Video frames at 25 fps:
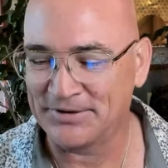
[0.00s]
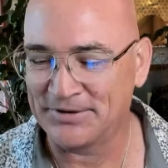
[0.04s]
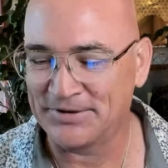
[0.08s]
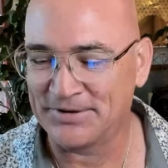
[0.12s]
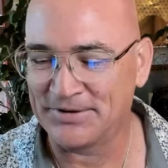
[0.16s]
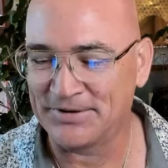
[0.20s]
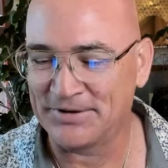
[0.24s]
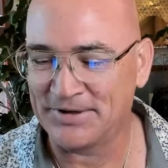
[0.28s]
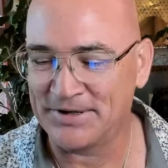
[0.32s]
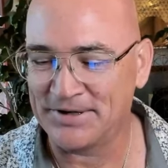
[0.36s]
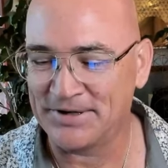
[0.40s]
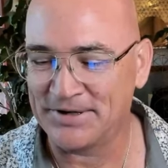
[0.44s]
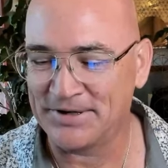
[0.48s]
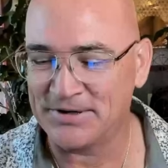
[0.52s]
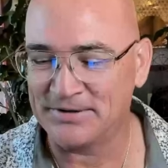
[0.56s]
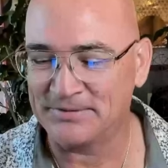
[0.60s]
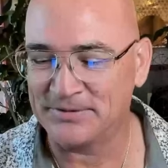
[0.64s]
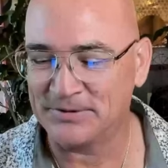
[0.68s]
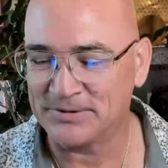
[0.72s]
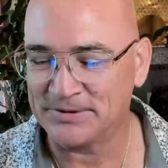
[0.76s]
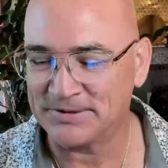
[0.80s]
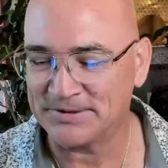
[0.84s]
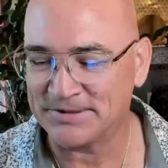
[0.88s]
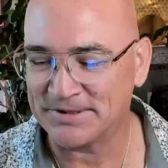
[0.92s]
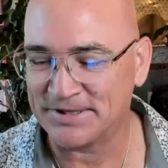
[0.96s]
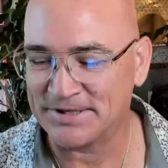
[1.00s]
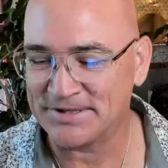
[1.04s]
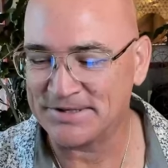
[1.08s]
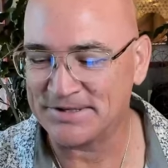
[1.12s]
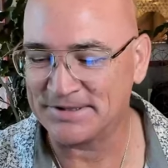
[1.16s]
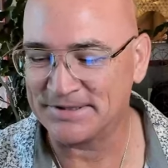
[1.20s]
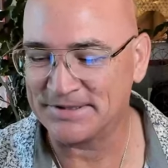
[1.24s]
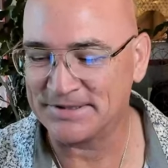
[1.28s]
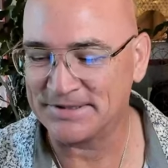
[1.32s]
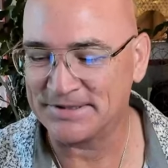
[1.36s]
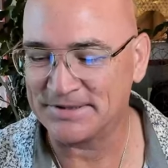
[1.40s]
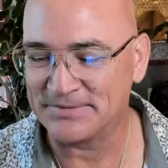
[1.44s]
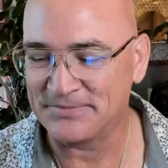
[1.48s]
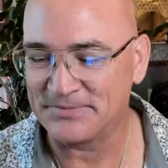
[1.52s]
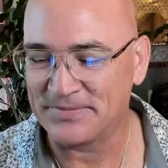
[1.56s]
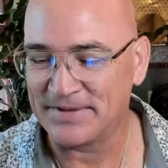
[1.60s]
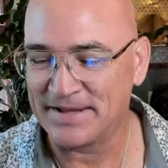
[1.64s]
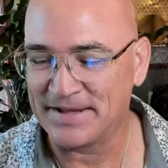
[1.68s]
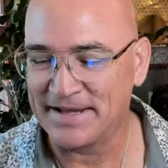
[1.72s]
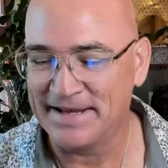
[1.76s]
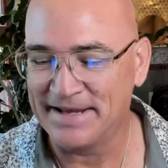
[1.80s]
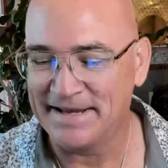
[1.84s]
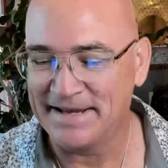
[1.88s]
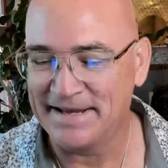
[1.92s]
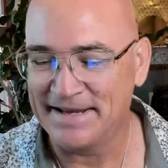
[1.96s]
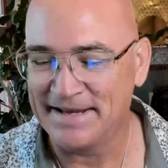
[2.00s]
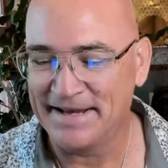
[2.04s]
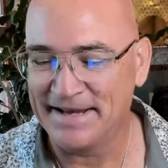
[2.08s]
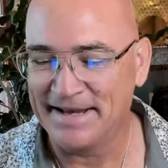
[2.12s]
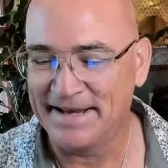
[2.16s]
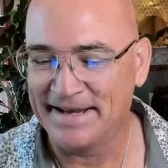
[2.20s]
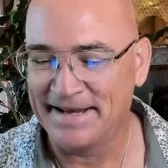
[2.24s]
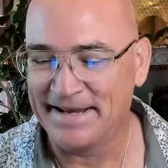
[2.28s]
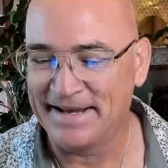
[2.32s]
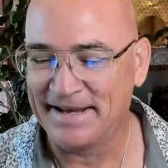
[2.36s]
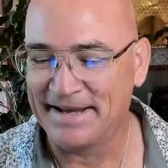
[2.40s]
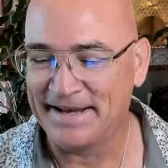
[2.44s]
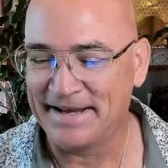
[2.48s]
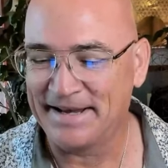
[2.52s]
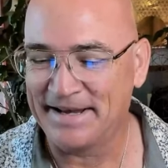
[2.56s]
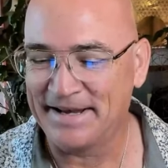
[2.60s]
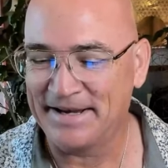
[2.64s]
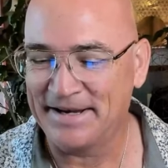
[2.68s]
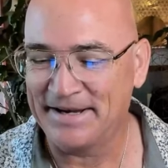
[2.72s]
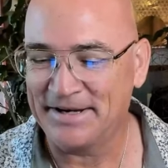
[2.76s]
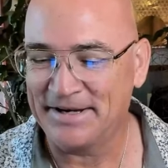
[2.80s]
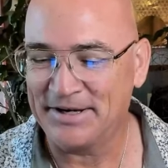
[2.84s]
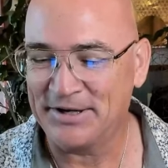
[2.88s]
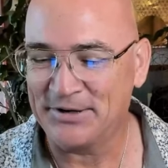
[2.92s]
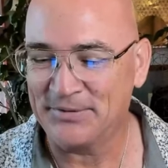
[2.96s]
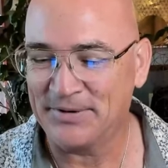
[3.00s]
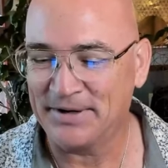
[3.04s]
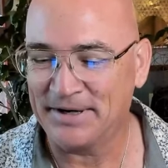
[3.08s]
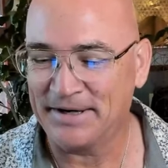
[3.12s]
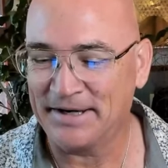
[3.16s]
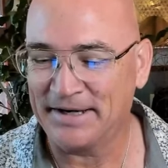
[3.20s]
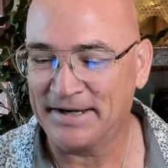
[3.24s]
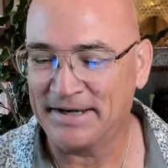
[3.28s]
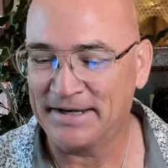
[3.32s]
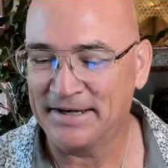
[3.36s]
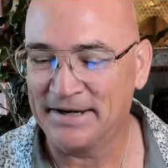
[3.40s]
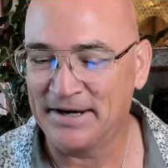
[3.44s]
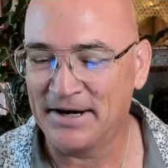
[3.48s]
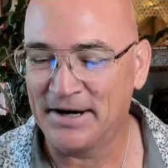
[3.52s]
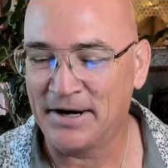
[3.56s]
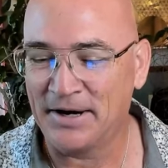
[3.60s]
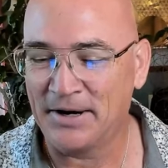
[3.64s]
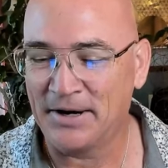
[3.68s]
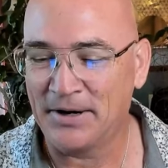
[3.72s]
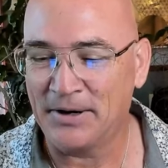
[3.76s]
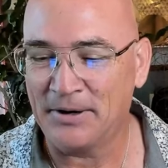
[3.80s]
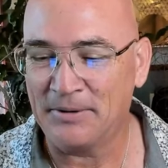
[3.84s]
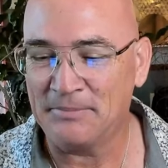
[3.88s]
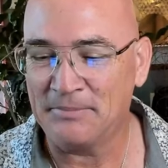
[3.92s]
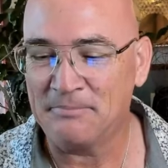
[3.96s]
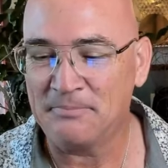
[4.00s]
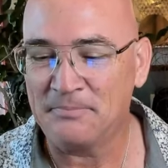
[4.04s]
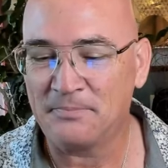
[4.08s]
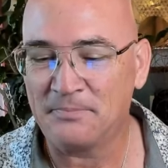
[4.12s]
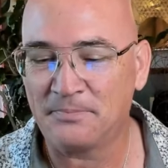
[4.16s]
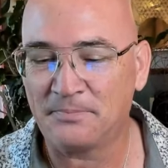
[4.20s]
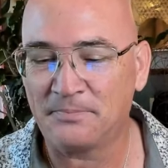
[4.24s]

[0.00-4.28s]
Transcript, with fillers: great year of realizations. Anyway, um,